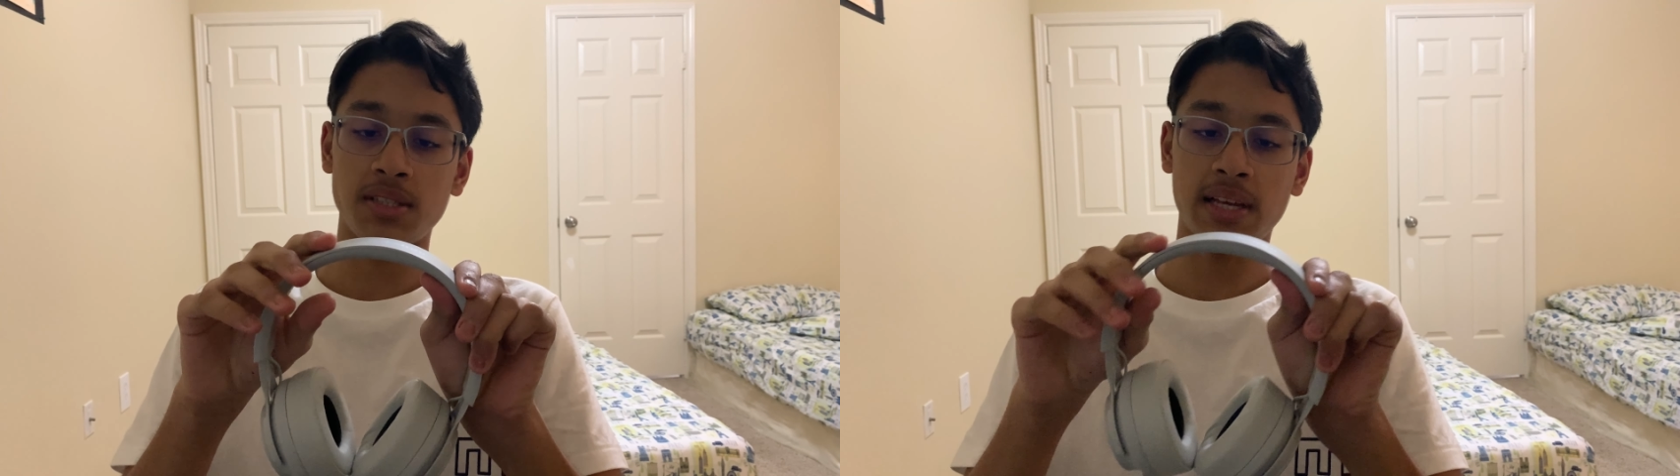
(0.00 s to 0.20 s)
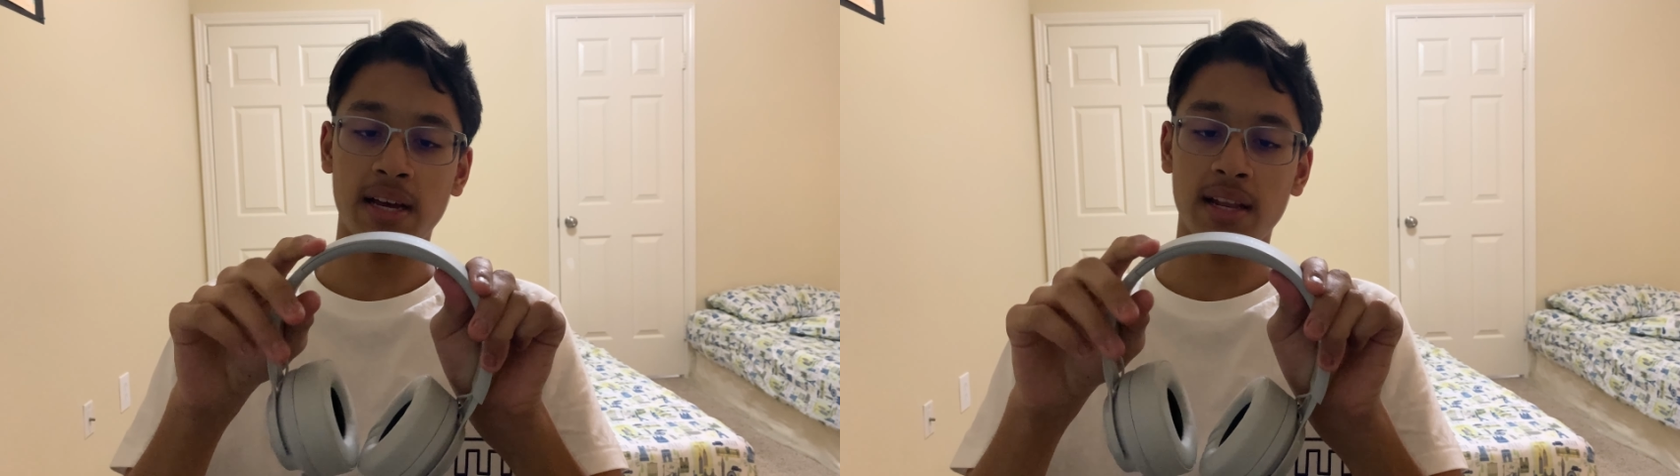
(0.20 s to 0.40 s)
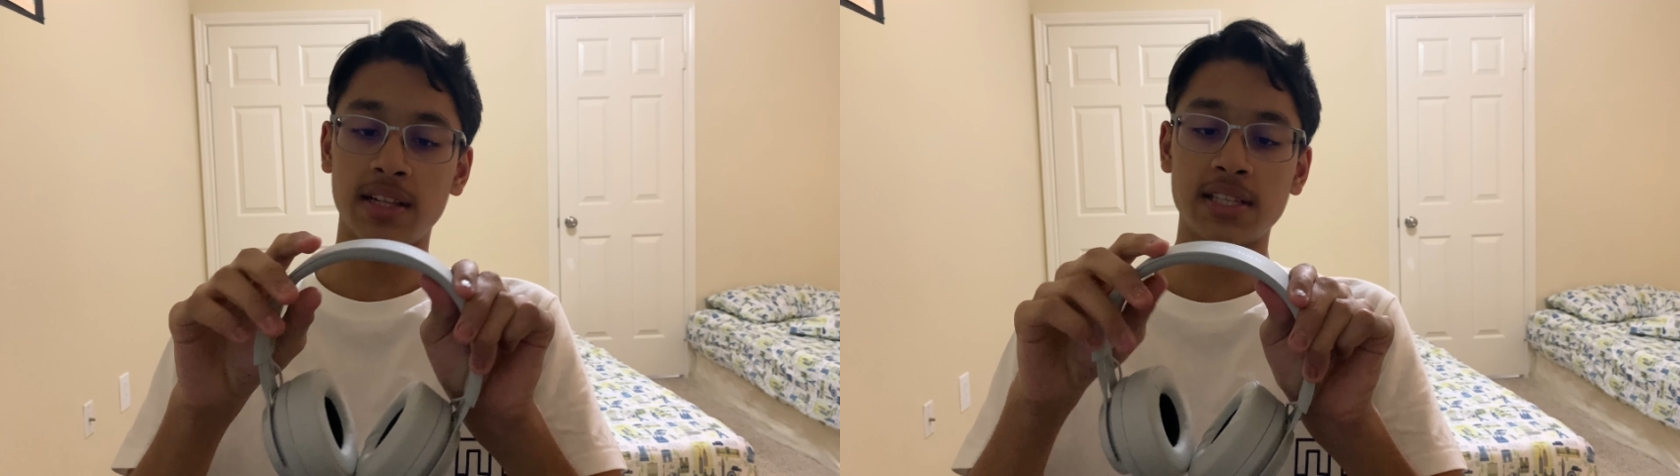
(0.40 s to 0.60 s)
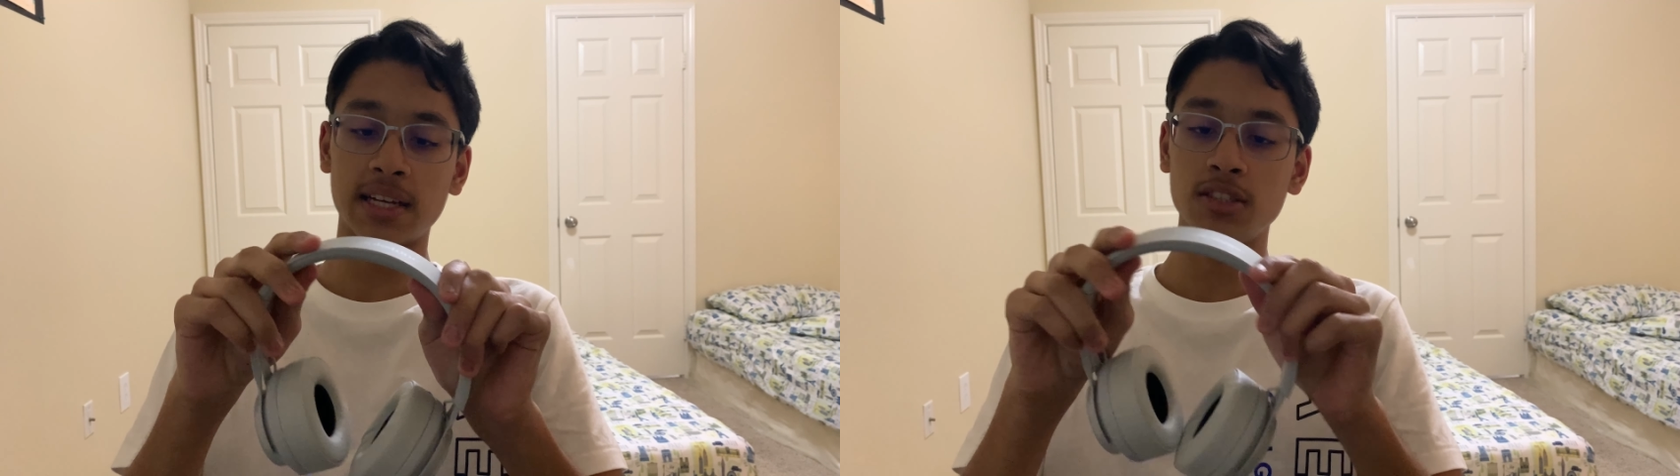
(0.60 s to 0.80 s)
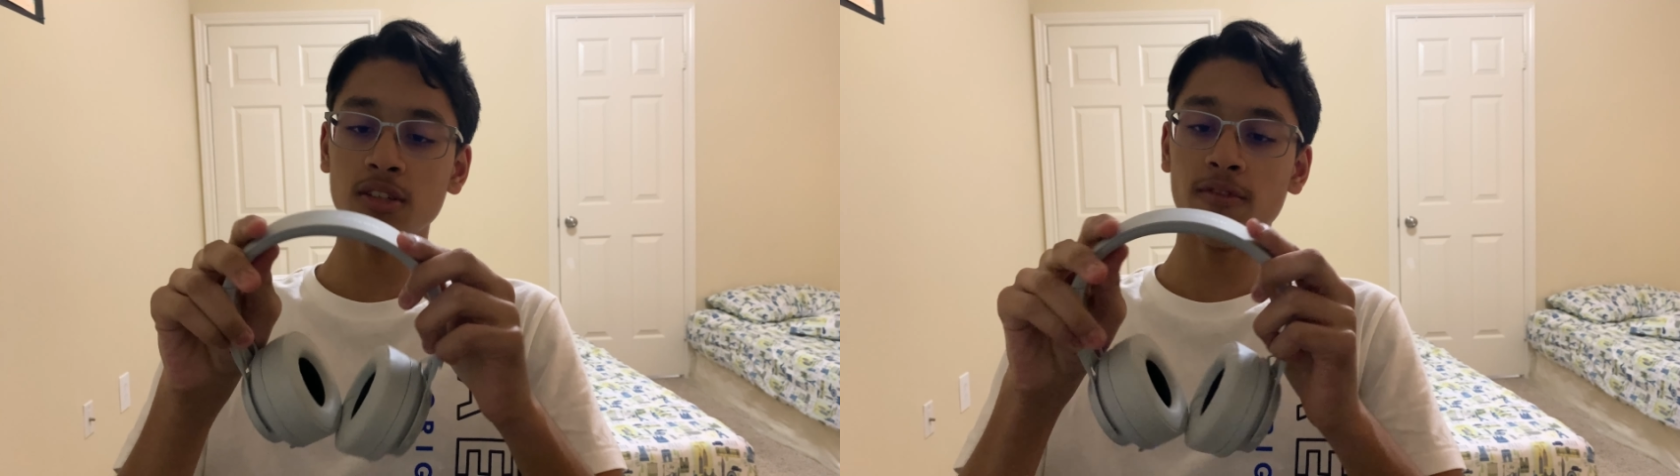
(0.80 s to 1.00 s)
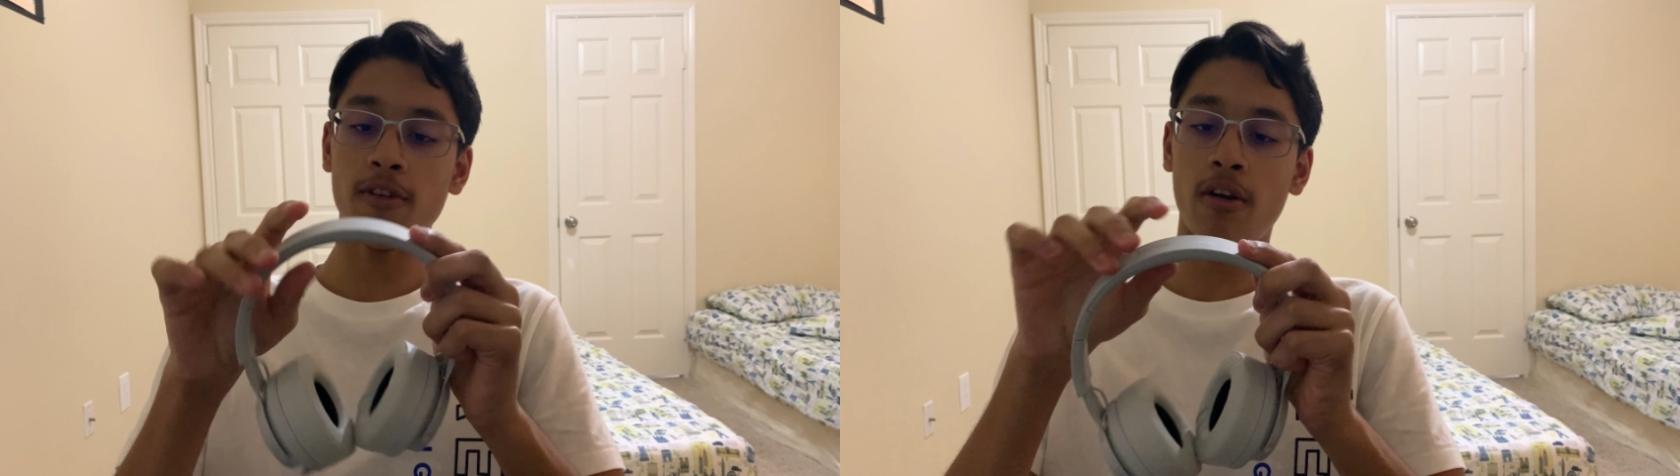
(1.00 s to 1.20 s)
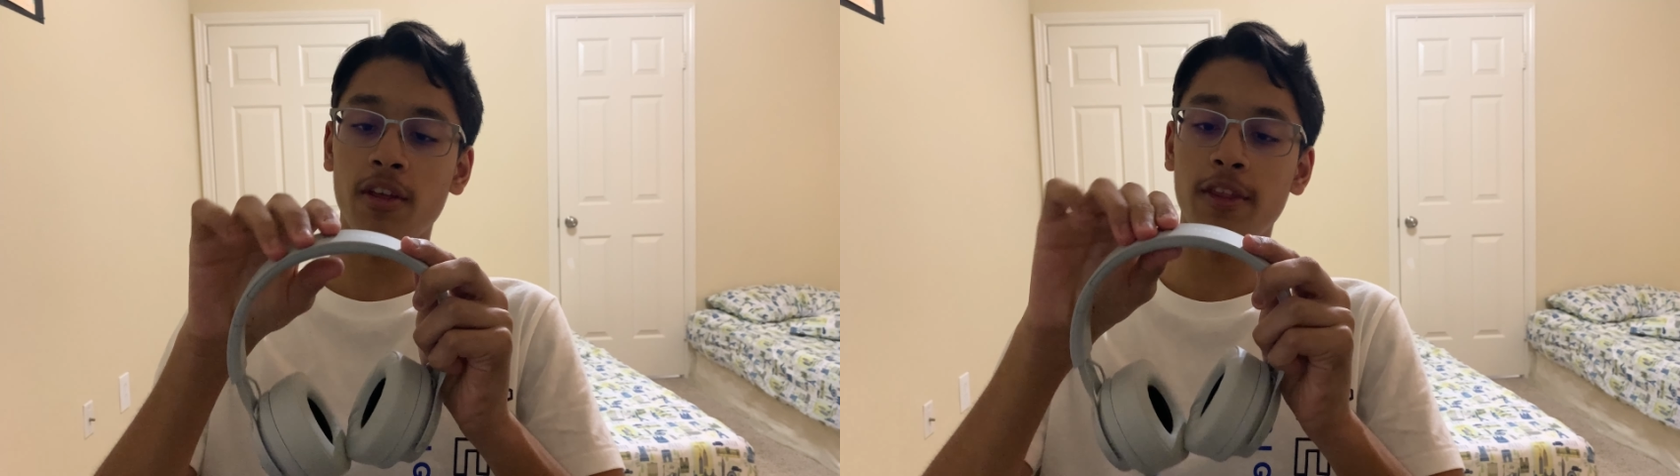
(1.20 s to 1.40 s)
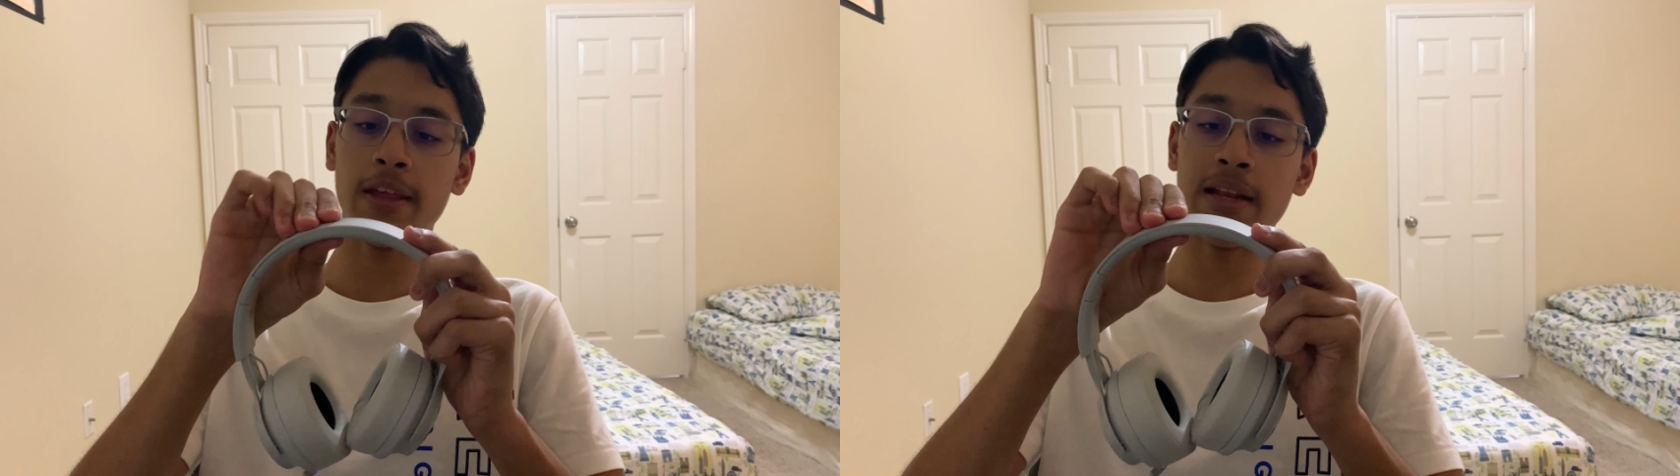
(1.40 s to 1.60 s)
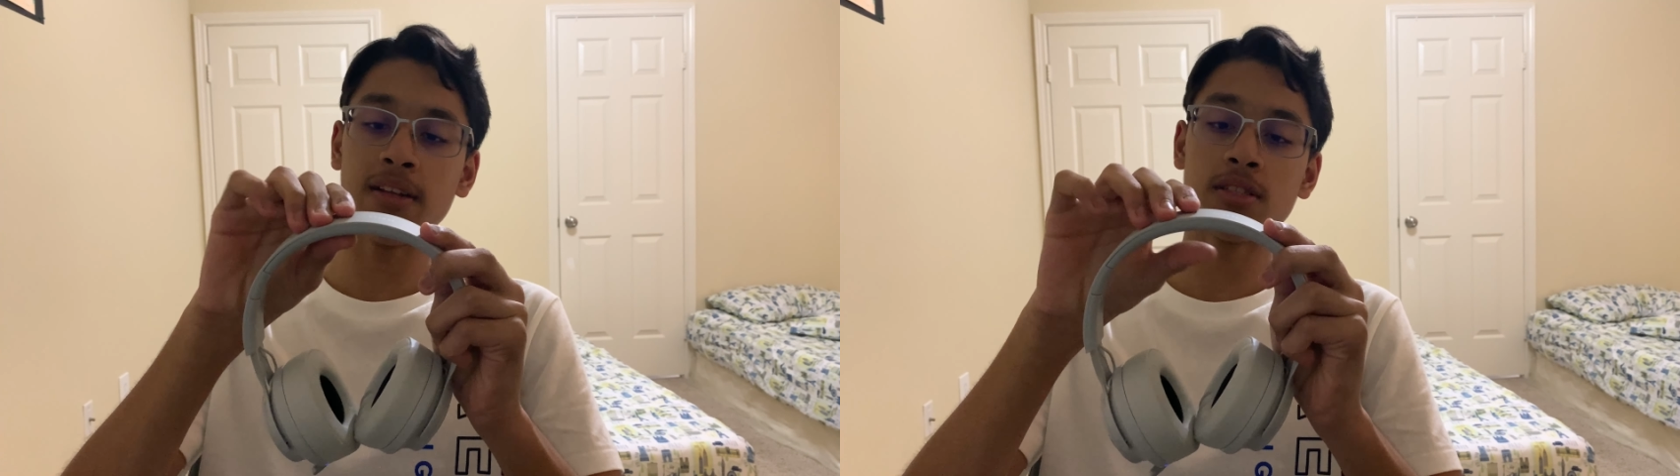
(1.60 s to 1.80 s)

that it's actually very thin,